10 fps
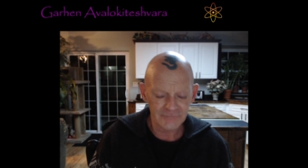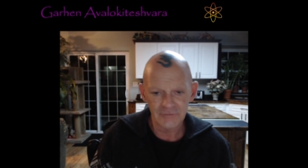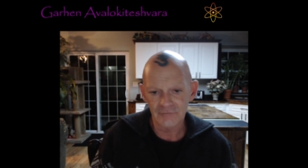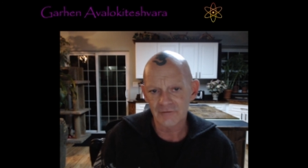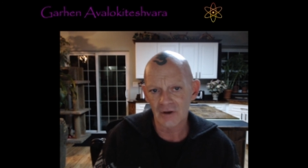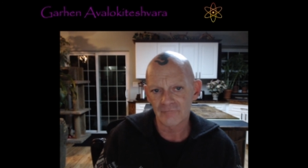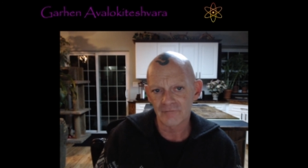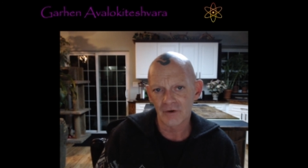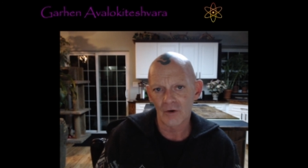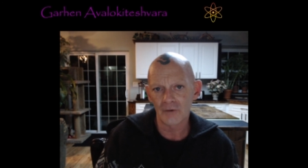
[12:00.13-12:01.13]
yourself
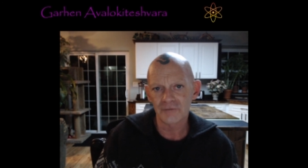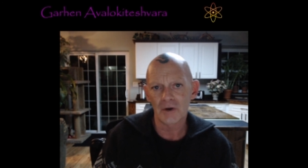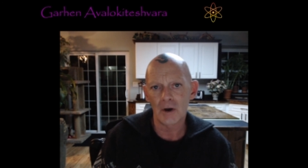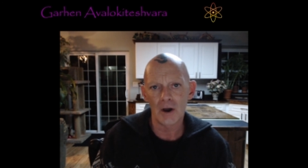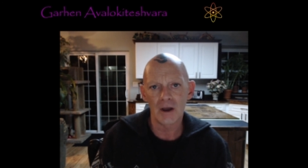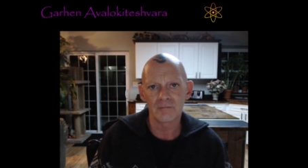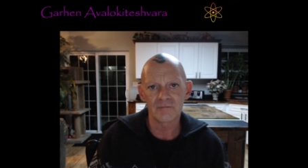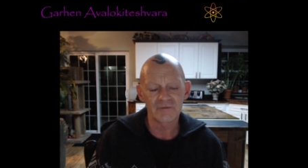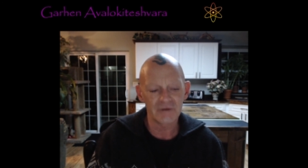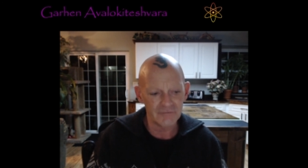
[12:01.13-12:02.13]
at all
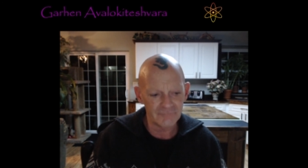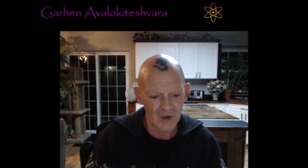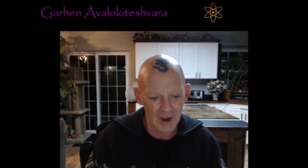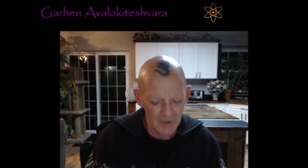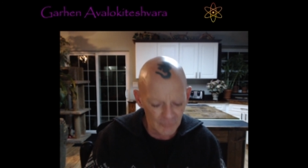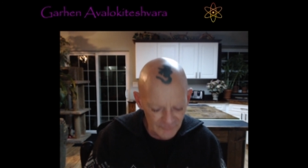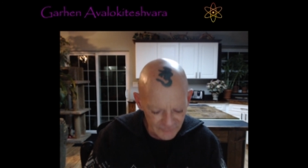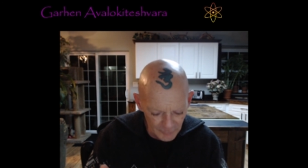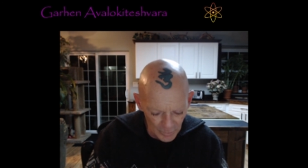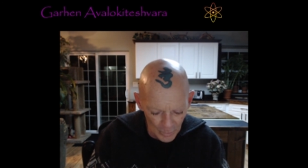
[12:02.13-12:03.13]
times if I was
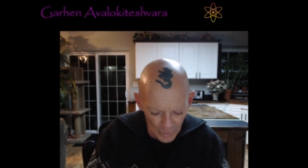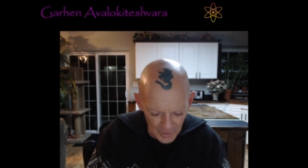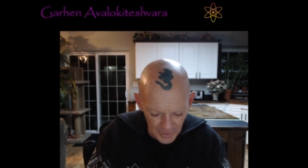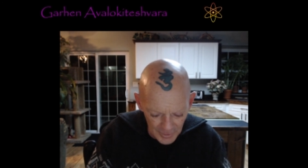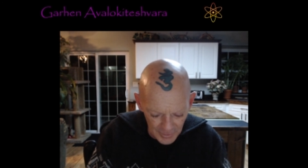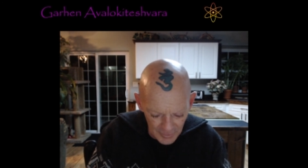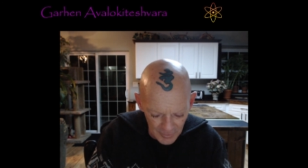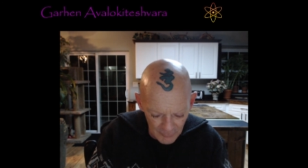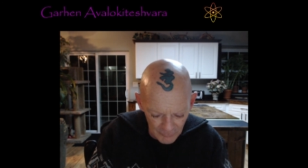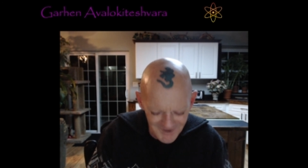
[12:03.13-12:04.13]
born
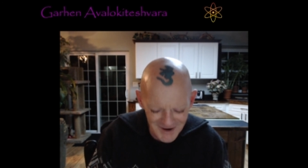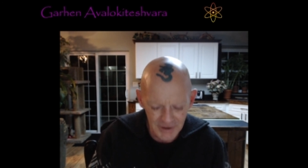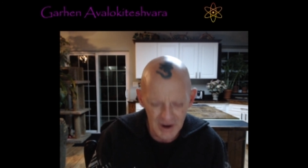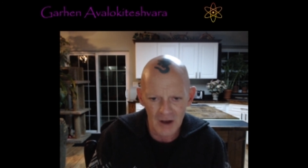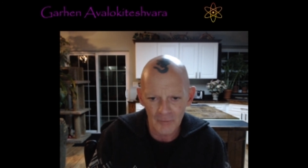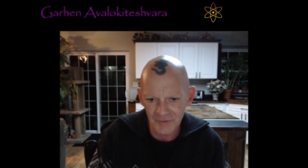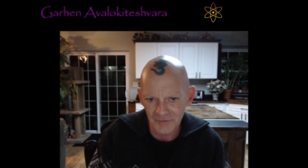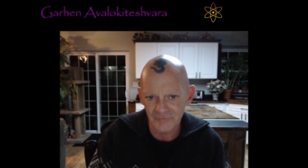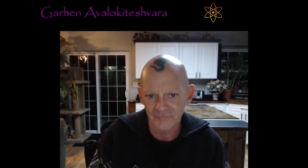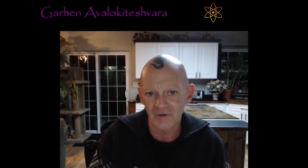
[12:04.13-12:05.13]
right now in
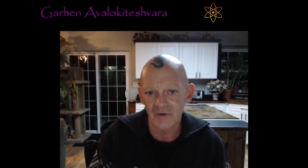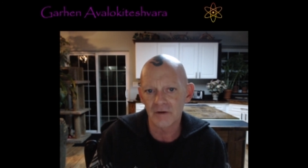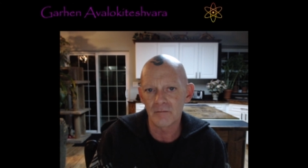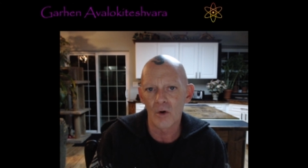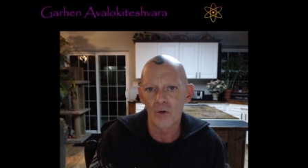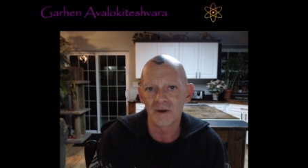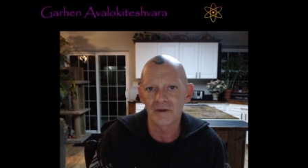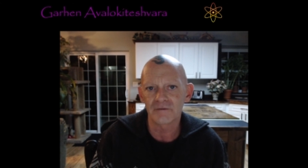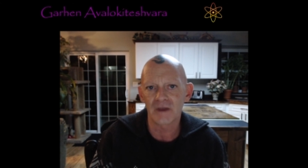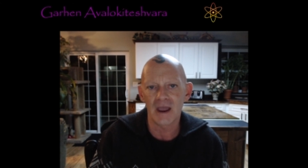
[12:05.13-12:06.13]
this very
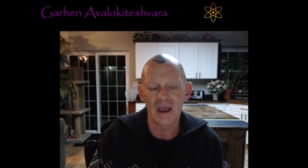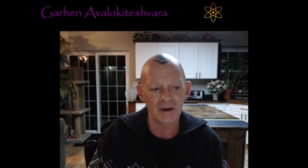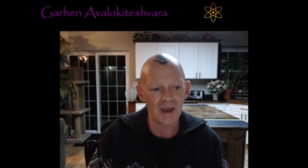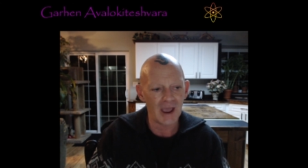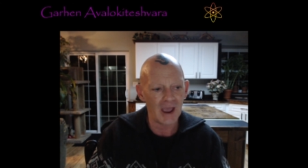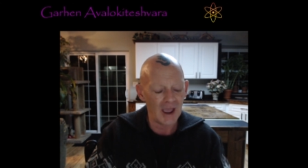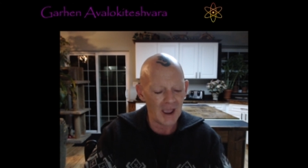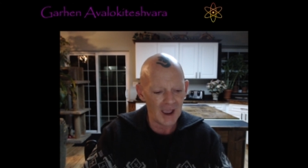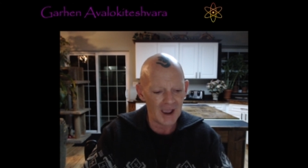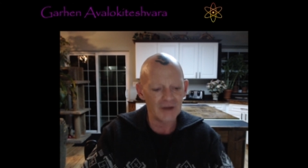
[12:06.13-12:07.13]
moment and
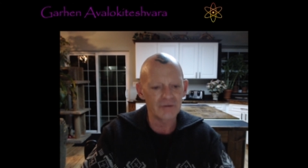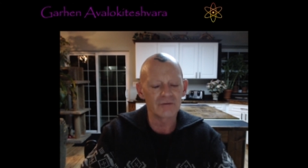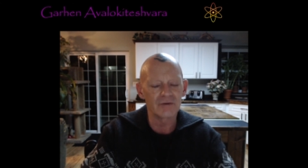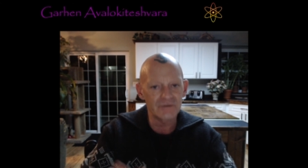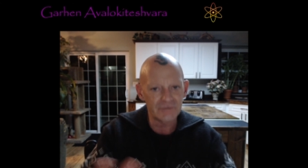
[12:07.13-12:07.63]
had this